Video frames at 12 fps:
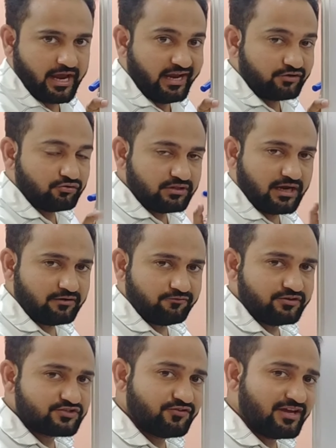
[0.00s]
Into
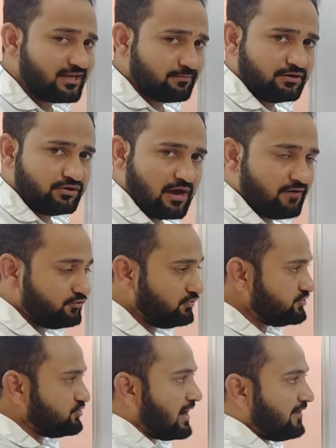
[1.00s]
that, which variable you have
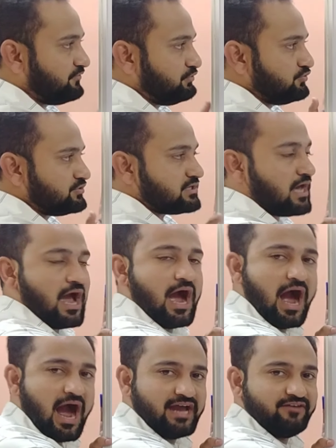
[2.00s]
used? You have used
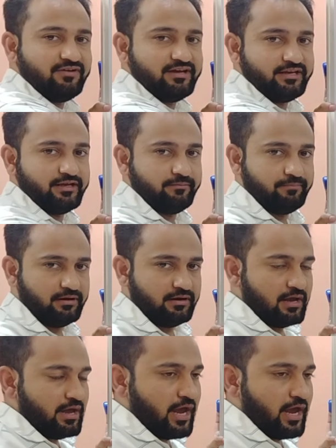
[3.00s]
I variable.